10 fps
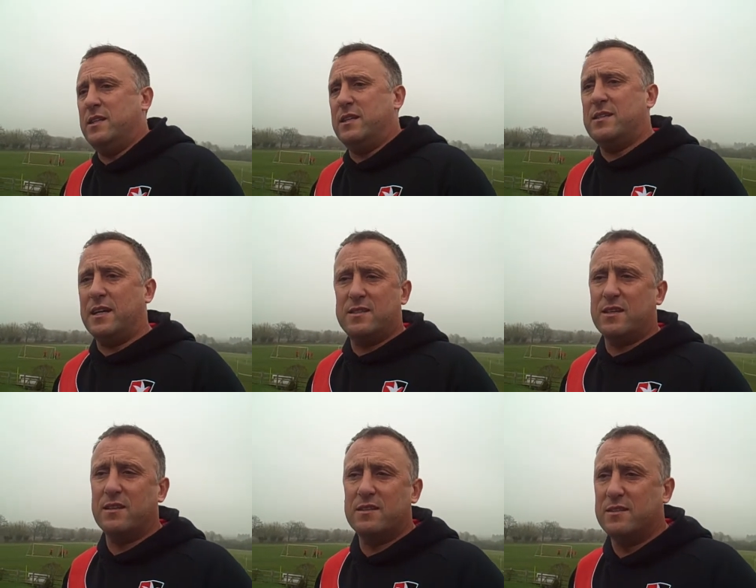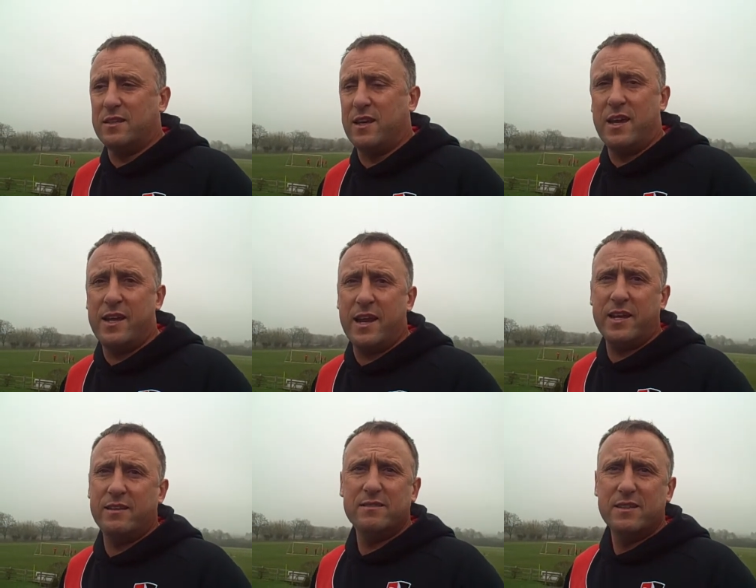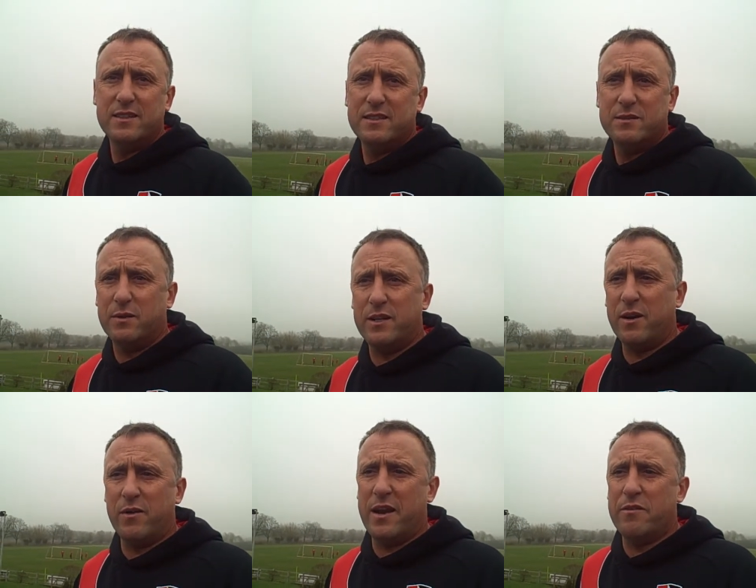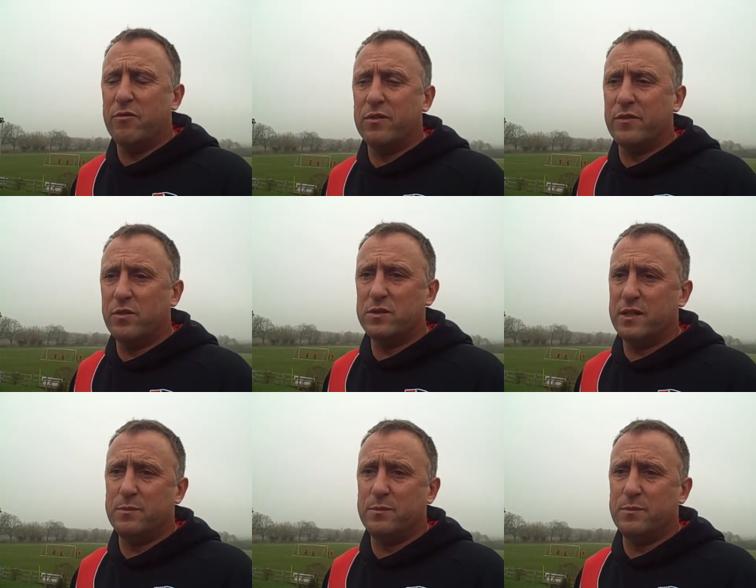That, that's the key in any, when you go on any run, of course it is.